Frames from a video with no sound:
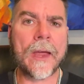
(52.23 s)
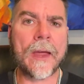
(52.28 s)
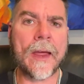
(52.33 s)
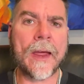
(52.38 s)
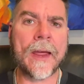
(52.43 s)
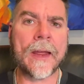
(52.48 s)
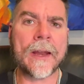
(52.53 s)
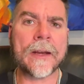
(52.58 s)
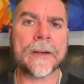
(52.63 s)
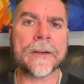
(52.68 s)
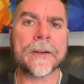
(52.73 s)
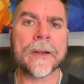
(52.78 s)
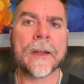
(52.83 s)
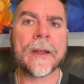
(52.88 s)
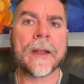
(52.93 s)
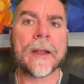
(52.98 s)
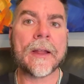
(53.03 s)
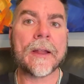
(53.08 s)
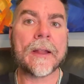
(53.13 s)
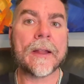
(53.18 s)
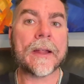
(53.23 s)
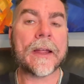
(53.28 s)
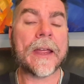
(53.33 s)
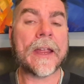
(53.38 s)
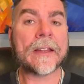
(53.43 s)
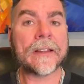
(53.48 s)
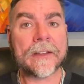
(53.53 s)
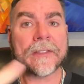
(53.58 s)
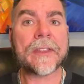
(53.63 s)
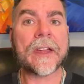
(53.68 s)
And he
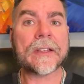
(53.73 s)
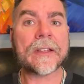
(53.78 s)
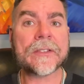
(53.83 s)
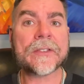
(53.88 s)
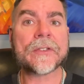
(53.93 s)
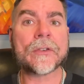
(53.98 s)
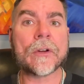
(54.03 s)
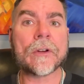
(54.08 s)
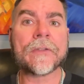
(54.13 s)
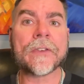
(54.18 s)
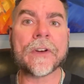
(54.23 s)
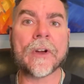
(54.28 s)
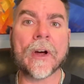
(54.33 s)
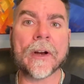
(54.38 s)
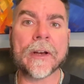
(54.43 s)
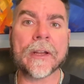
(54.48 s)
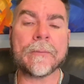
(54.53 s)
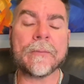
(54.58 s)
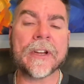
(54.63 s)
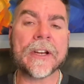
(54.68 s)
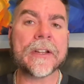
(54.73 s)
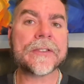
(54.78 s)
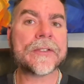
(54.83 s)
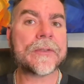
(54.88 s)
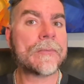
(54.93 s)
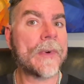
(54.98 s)
let that stir for 90 minutes,